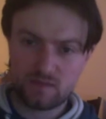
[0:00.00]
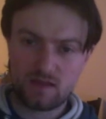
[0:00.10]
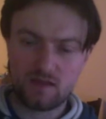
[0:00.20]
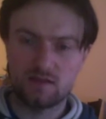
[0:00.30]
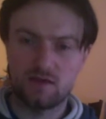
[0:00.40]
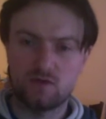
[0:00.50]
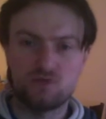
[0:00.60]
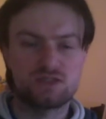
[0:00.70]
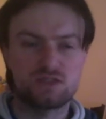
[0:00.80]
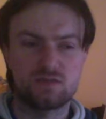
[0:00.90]
Now,
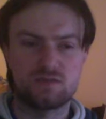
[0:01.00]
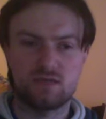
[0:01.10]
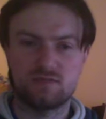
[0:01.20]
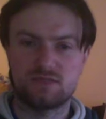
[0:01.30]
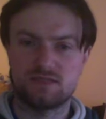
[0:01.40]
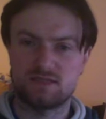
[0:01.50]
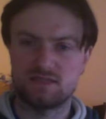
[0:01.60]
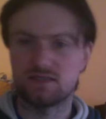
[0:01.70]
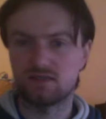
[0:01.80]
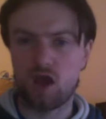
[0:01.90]
sometimes this
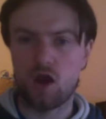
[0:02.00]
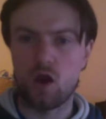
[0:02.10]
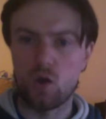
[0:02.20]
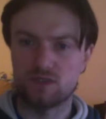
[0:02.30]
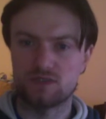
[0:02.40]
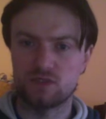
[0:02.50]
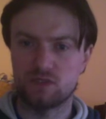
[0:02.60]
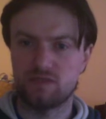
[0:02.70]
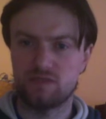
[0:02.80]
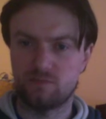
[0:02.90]
isn't always going
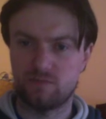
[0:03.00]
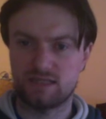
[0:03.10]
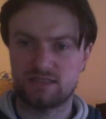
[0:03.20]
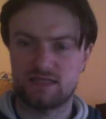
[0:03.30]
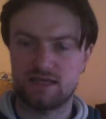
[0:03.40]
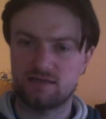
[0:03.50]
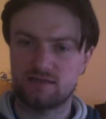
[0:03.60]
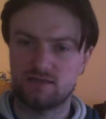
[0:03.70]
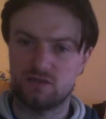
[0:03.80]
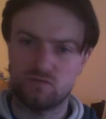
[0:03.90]
to be the best
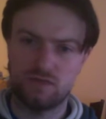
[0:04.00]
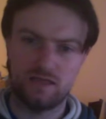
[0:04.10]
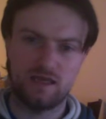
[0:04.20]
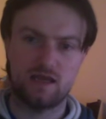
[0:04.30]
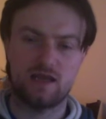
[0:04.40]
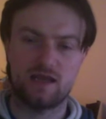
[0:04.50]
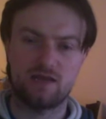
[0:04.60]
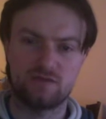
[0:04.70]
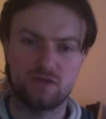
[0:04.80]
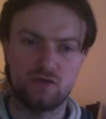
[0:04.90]
tactic. You really kind of
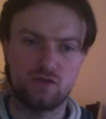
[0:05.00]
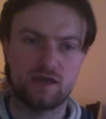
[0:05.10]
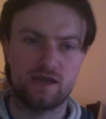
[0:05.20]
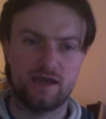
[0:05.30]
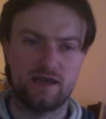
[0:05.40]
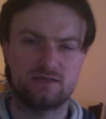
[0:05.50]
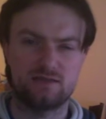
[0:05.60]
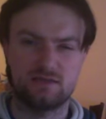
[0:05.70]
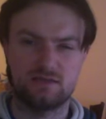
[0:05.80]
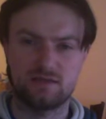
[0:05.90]
have to look at
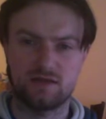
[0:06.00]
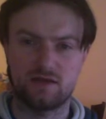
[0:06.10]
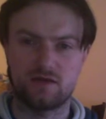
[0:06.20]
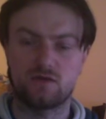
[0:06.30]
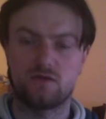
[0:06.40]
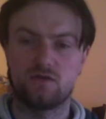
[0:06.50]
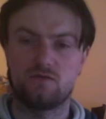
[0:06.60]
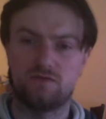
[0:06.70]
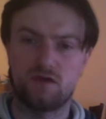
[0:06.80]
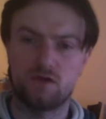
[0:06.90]
their
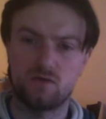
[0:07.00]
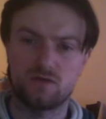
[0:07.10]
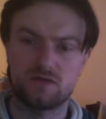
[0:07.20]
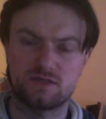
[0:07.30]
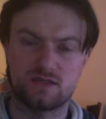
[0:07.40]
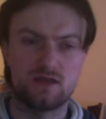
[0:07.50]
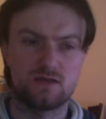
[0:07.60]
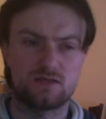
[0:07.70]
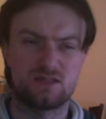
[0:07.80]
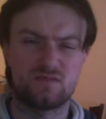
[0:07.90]
followers,
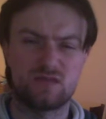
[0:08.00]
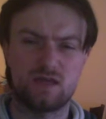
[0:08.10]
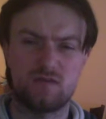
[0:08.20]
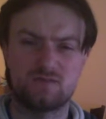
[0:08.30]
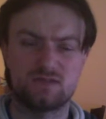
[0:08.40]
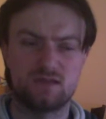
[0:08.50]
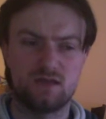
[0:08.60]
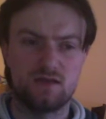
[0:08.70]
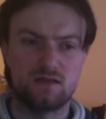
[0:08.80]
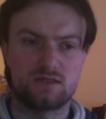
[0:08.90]
because sometimes
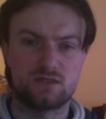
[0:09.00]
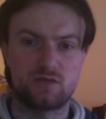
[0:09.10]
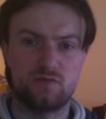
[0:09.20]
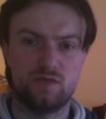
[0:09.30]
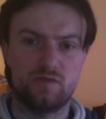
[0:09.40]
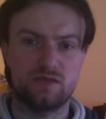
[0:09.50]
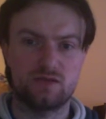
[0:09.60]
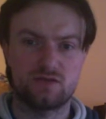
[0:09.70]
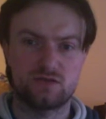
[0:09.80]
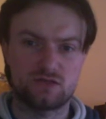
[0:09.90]
certain beat
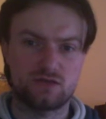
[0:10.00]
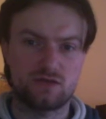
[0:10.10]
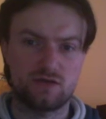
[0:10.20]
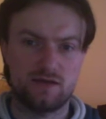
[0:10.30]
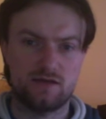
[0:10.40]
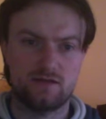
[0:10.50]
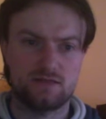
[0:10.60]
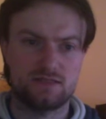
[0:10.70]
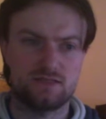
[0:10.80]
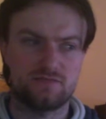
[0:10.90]
makers or certain
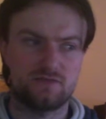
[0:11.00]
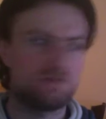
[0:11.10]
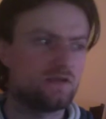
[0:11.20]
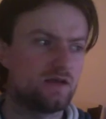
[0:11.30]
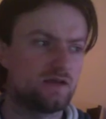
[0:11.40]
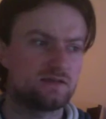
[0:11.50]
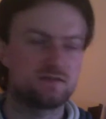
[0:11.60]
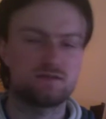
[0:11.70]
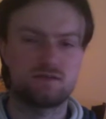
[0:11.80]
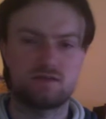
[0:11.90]
artists, if they're not
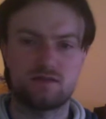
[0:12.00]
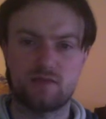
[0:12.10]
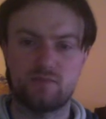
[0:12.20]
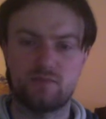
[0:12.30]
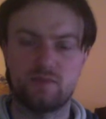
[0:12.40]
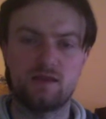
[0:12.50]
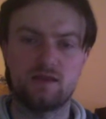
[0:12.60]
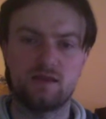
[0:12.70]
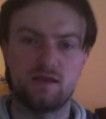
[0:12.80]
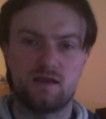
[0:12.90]
that big,
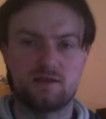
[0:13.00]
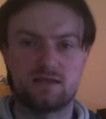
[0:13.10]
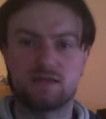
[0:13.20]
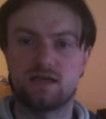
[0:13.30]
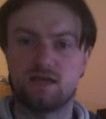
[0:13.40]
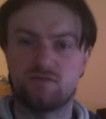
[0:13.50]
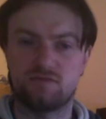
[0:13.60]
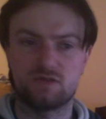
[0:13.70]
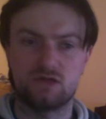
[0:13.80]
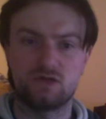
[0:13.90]
tend to have
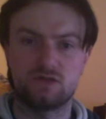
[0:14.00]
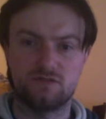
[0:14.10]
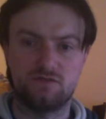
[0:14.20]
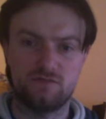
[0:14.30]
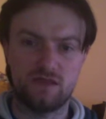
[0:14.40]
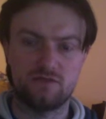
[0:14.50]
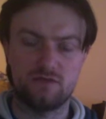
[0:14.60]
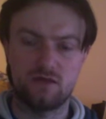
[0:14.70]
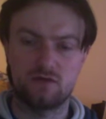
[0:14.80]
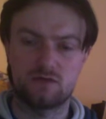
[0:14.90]
tons of fake
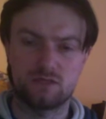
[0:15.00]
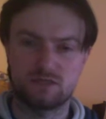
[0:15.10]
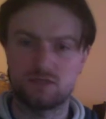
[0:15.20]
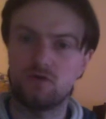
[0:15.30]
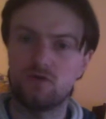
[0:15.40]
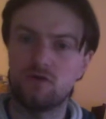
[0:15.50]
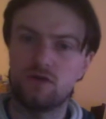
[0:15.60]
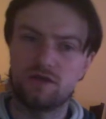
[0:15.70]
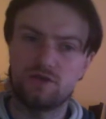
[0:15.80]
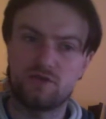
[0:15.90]
followers. So
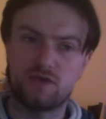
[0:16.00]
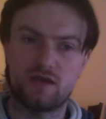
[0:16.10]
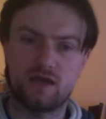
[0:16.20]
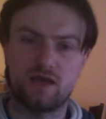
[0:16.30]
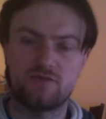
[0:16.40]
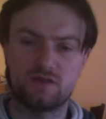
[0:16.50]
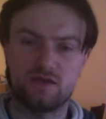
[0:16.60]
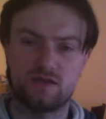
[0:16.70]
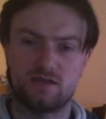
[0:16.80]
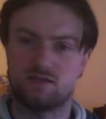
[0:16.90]
you kind of have to
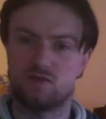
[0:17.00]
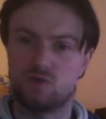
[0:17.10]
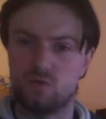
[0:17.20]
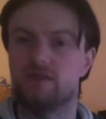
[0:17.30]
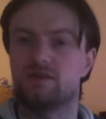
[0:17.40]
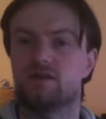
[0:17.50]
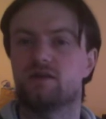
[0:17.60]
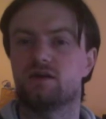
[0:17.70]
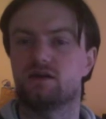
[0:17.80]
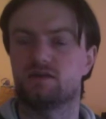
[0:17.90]
kind of go in there
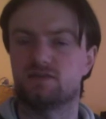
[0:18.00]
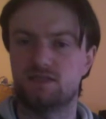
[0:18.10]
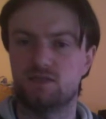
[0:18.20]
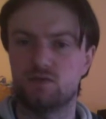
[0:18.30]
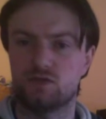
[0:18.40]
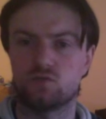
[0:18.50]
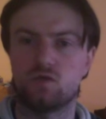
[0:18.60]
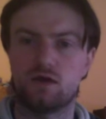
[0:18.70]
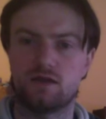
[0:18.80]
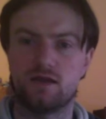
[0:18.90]
and kind of see which
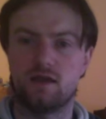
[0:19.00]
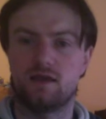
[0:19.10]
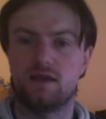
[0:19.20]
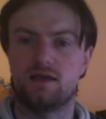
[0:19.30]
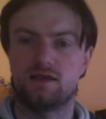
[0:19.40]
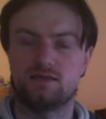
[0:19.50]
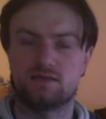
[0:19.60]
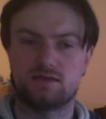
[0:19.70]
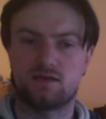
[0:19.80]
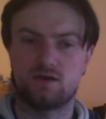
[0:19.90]
one
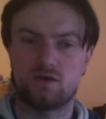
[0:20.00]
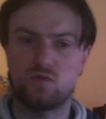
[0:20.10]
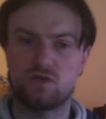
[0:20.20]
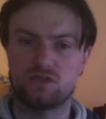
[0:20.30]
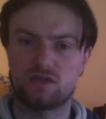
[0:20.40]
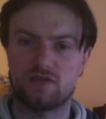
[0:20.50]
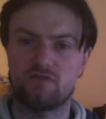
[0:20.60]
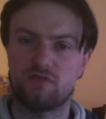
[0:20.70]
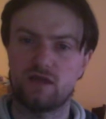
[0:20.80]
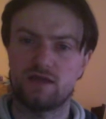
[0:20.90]
is which kind
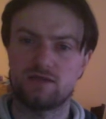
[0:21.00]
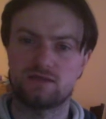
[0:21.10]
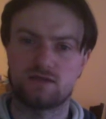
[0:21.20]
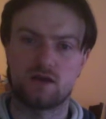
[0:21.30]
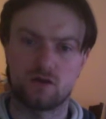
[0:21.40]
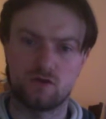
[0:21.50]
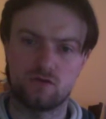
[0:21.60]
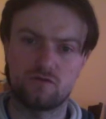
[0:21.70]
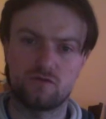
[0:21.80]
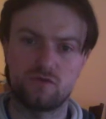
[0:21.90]
of fans are
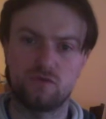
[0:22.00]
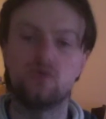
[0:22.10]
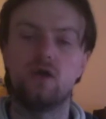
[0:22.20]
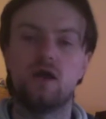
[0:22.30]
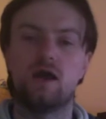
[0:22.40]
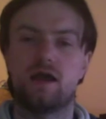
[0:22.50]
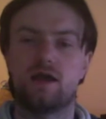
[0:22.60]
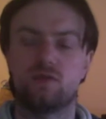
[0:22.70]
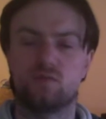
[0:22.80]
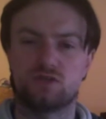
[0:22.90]
good for you
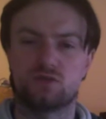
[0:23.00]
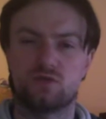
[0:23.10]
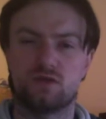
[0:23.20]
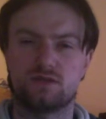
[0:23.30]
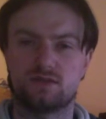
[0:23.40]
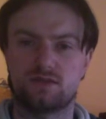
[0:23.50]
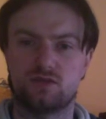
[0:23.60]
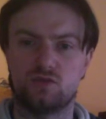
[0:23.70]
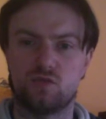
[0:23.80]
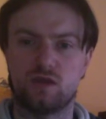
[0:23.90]
and which ones
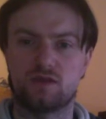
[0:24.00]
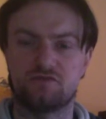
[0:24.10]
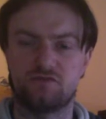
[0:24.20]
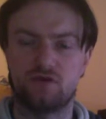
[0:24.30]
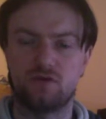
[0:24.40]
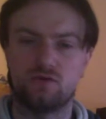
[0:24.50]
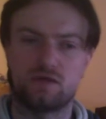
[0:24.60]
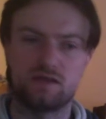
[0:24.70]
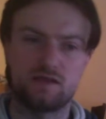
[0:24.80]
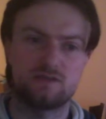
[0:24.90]
you want to follow
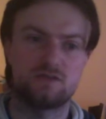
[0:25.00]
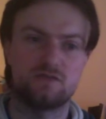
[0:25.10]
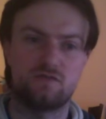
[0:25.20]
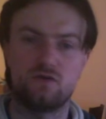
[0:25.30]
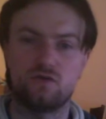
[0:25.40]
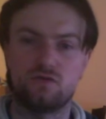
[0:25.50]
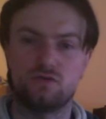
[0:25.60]
and get to follow you